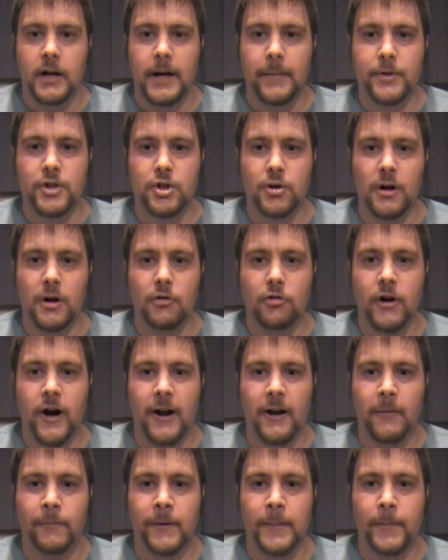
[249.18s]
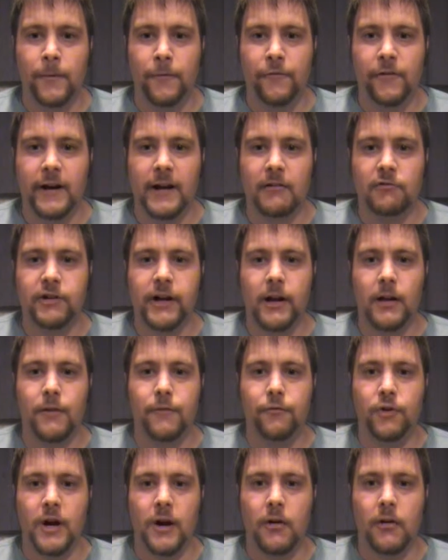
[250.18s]
sure a lot of people find lens
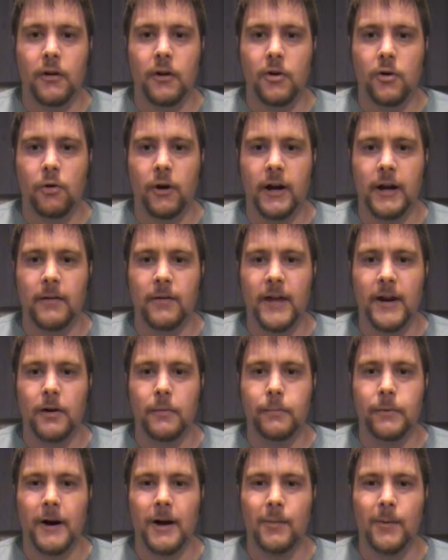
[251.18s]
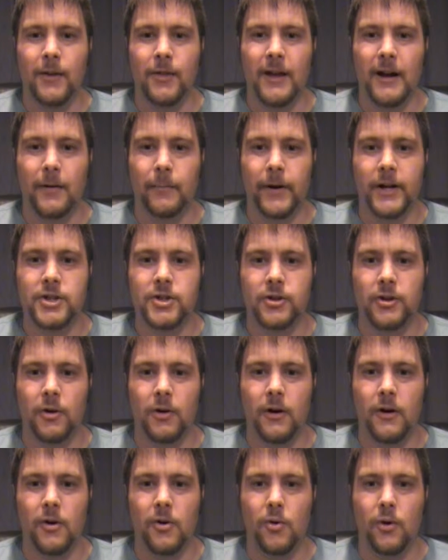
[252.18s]
flares annoying. They don't bother me that much.
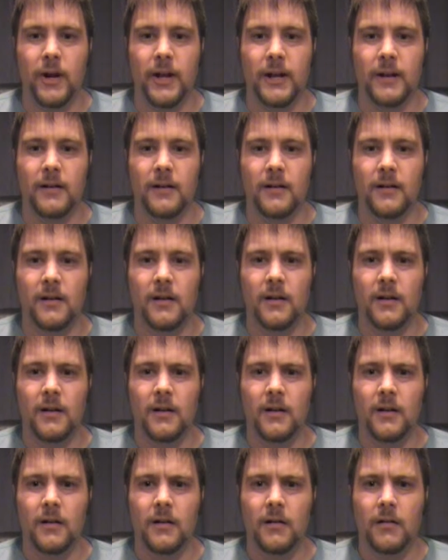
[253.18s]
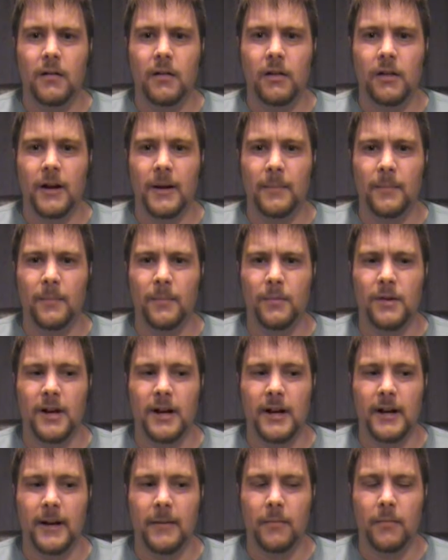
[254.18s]
They're annoying
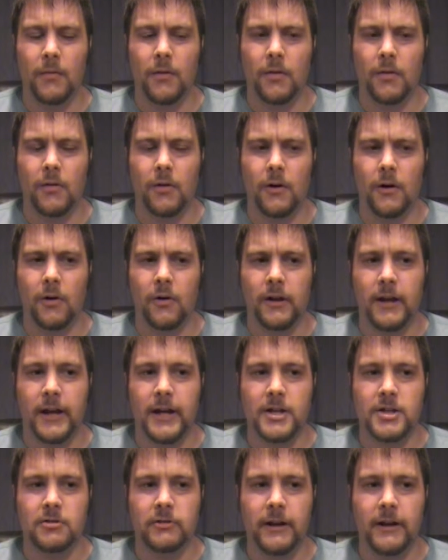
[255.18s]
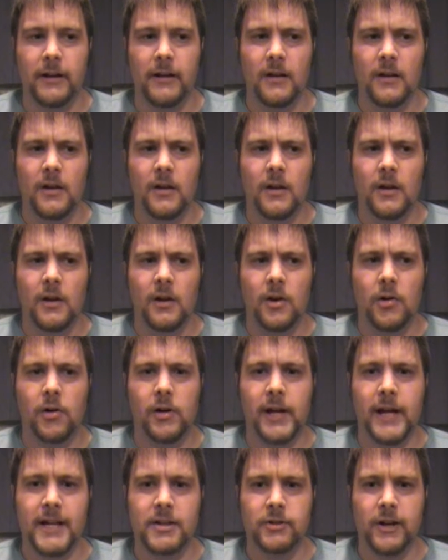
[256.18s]
sometimes or occasionally.
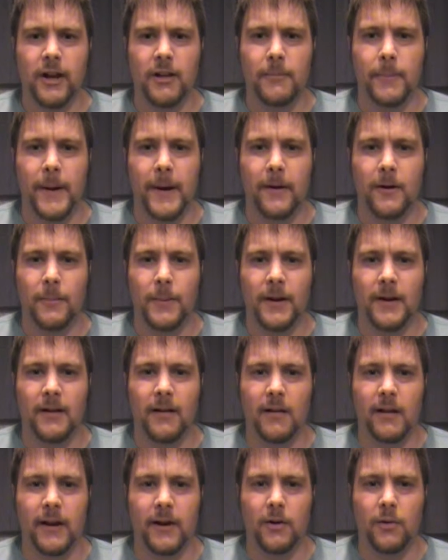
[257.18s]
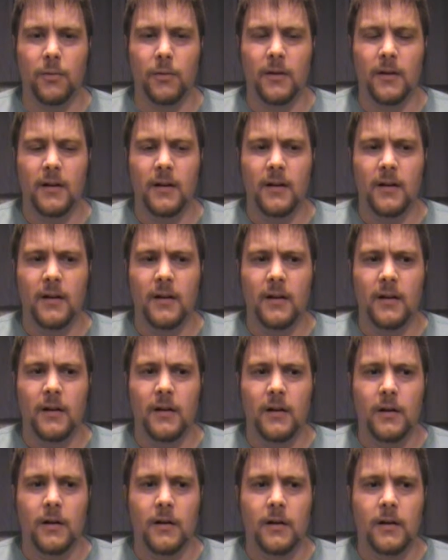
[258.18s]
Occasionally it's better because
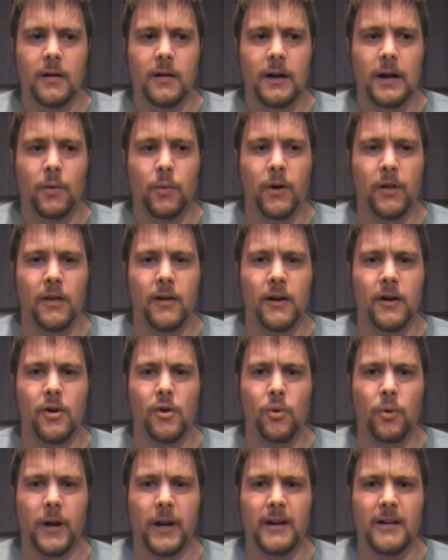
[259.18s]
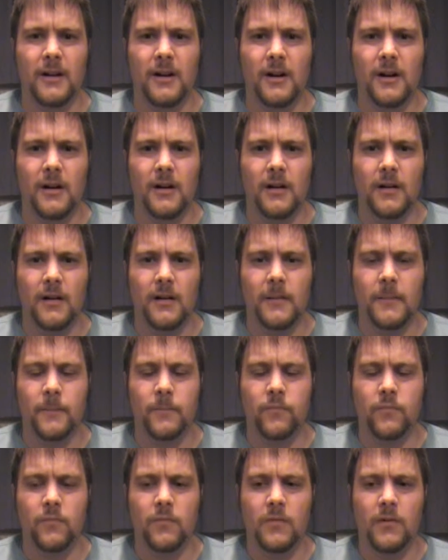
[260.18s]
I wasn't annoyed
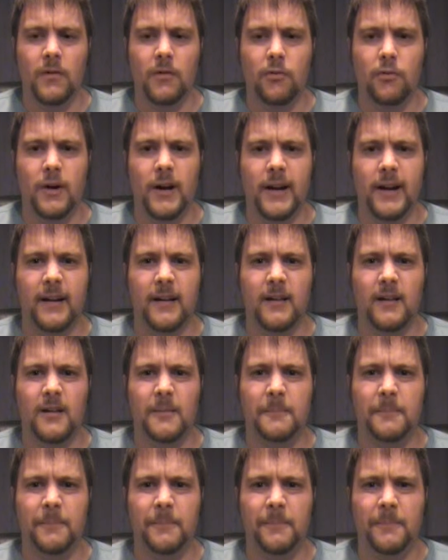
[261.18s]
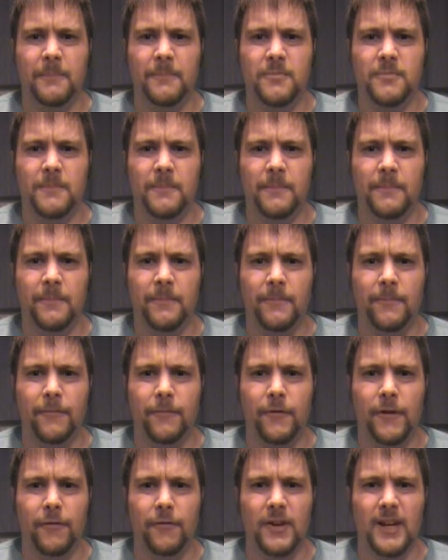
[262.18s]
like
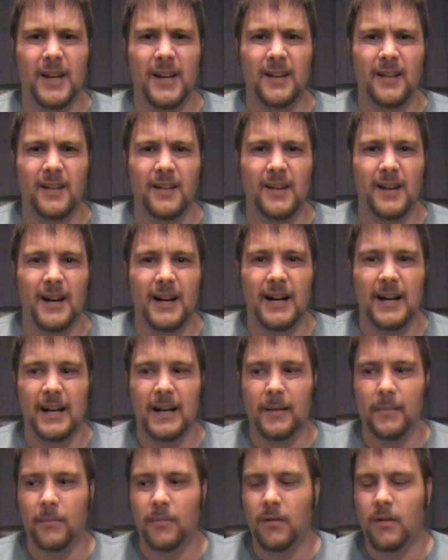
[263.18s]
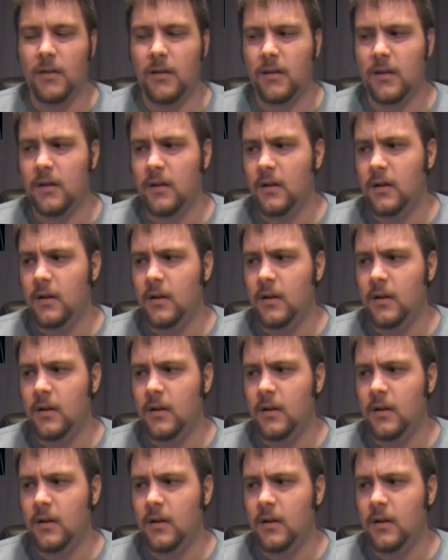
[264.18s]
15 times.